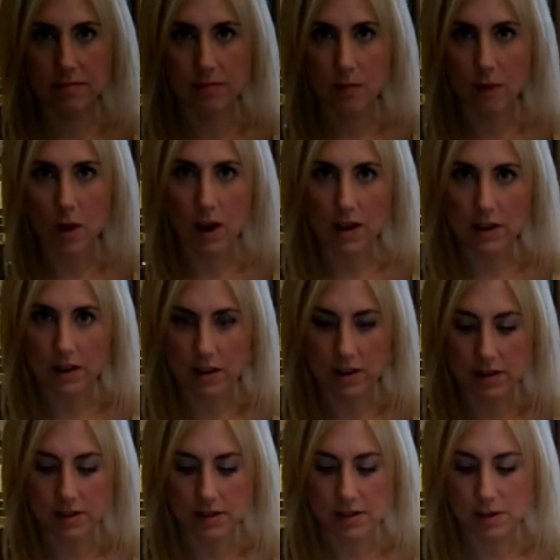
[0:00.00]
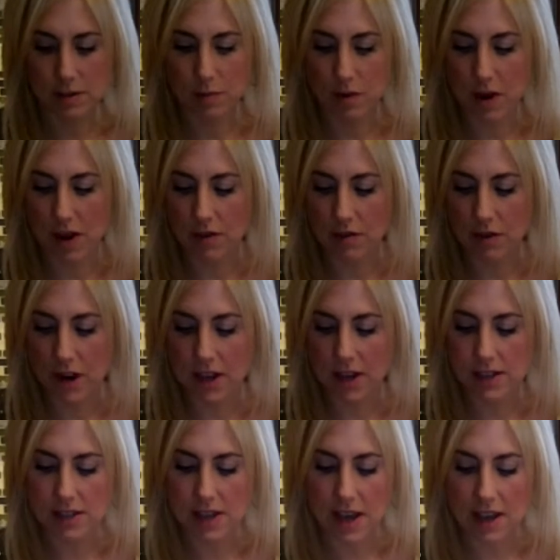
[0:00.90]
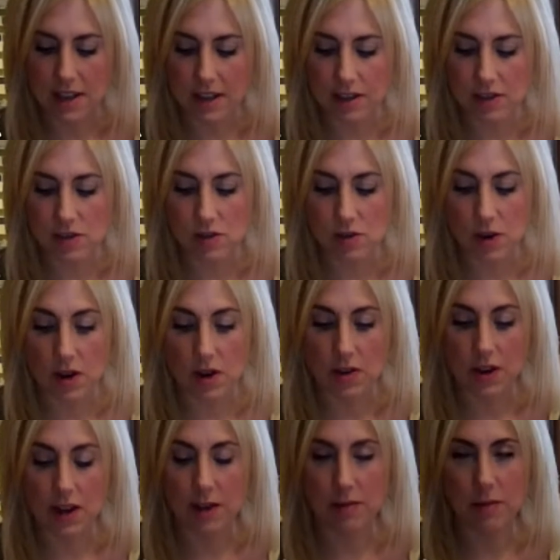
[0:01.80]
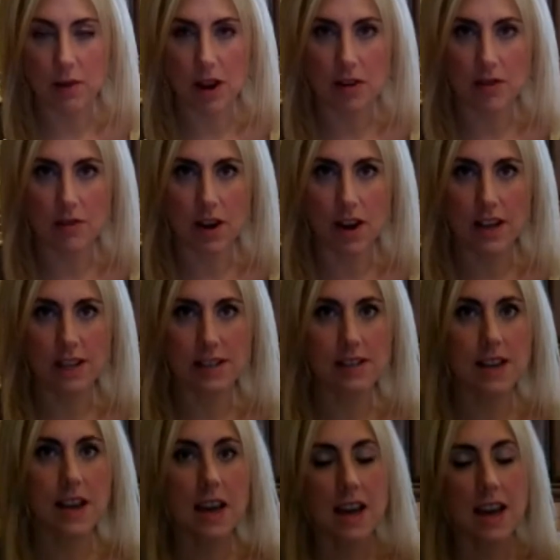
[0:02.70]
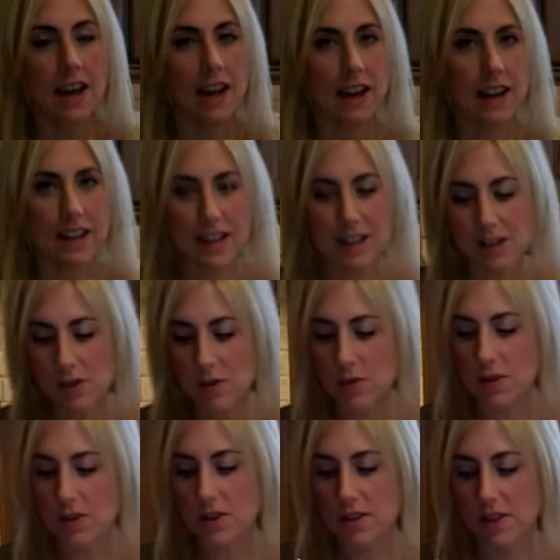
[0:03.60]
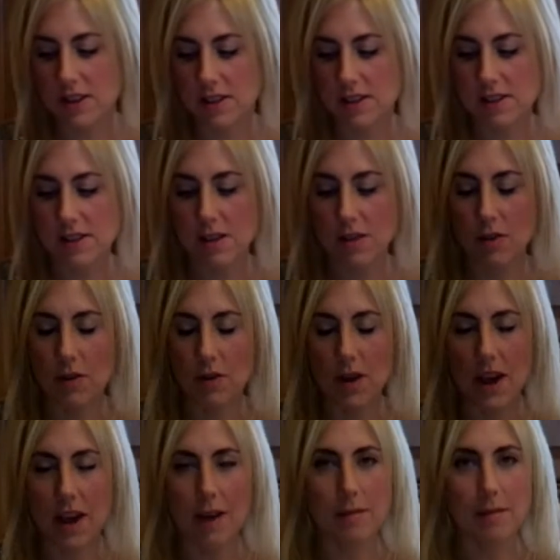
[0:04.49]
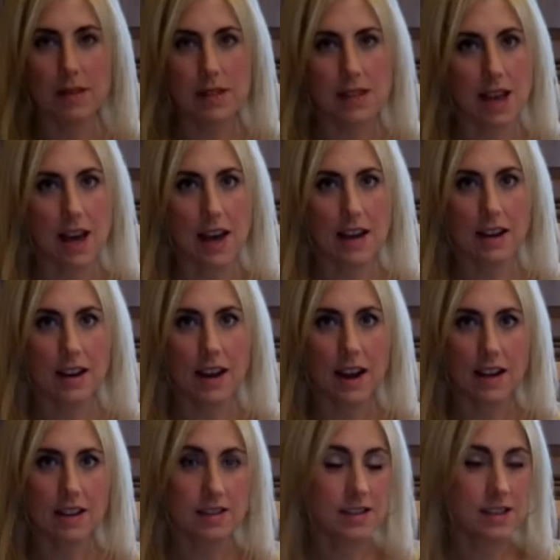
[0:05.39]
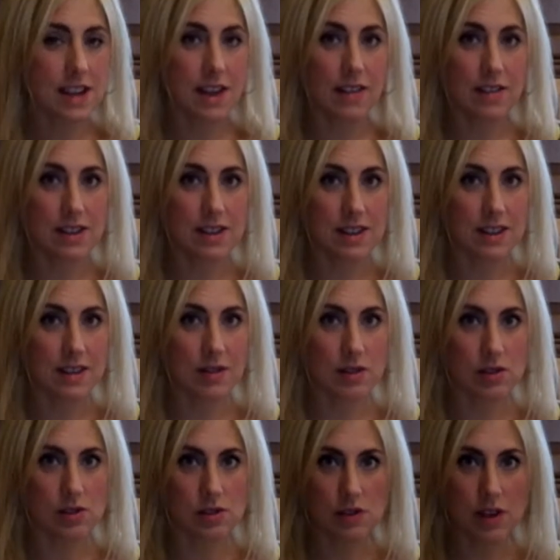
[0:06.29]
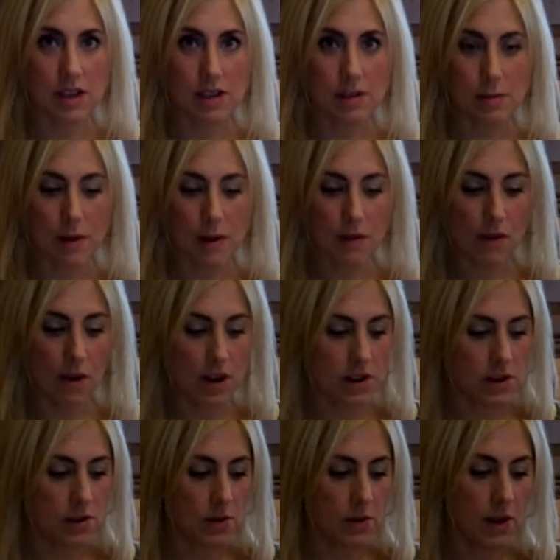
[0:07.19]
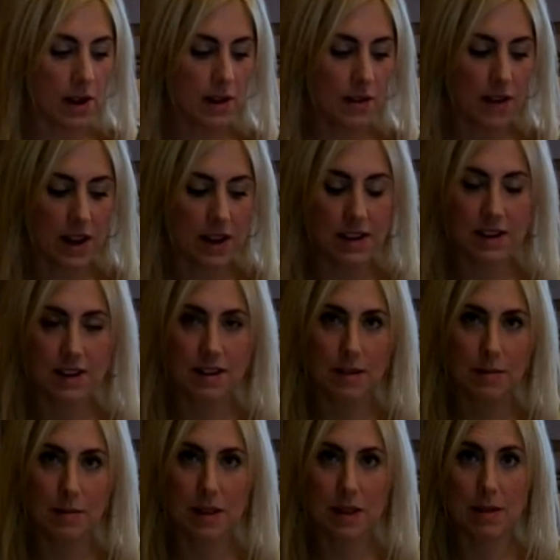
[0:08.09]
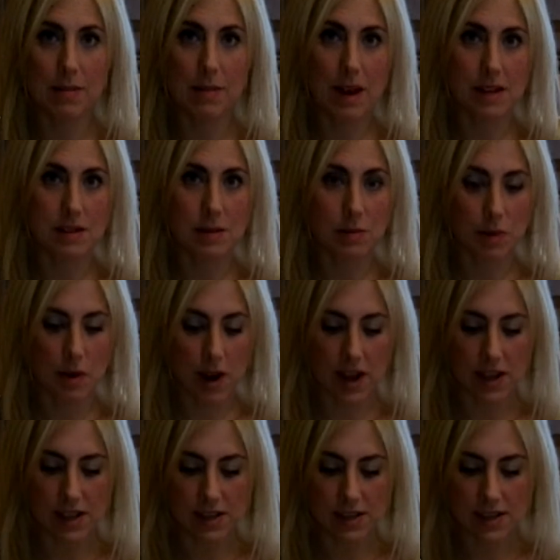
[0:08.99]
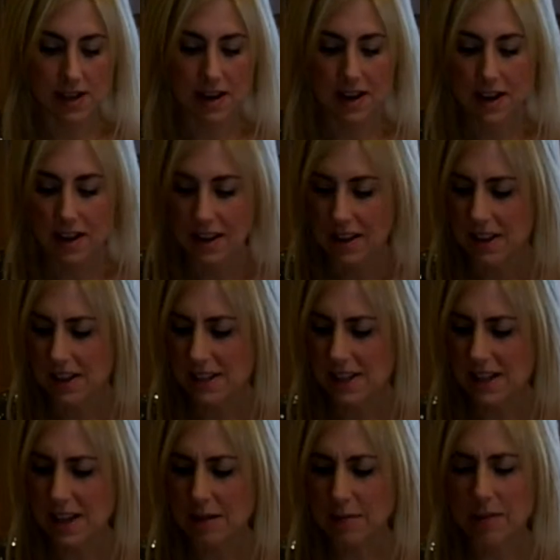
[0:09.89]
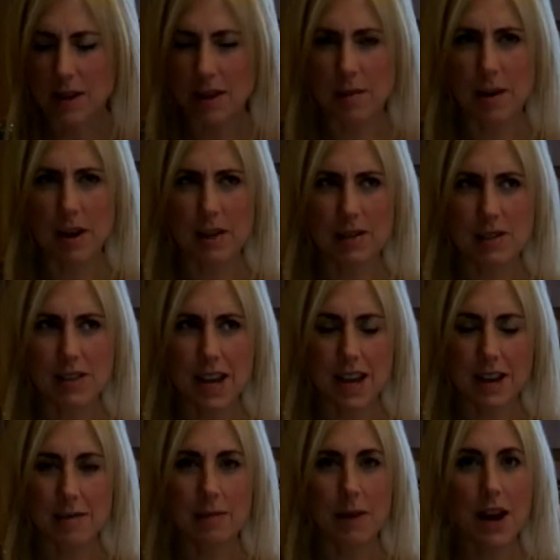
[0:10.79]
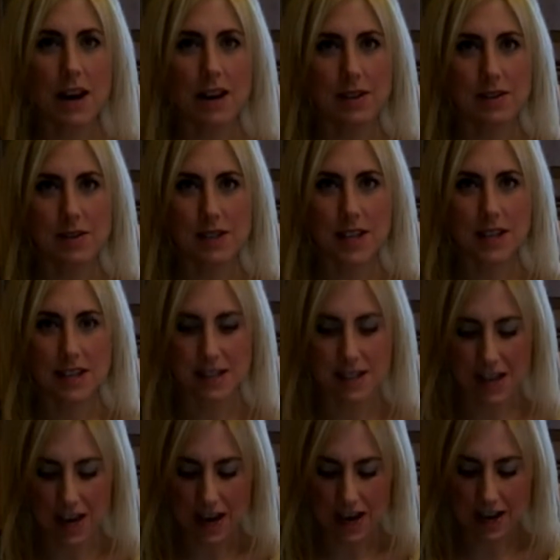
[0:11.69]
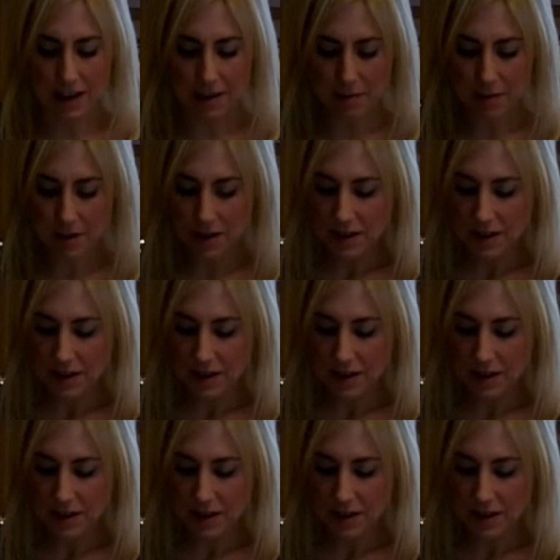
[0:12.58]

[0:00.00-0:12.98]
water to brown rice. I like short grain brown rice, and I like to order this through Amazon. I just have it delivered straight to my front door. I find it to be the best price. They send me about 10 pounds at a time.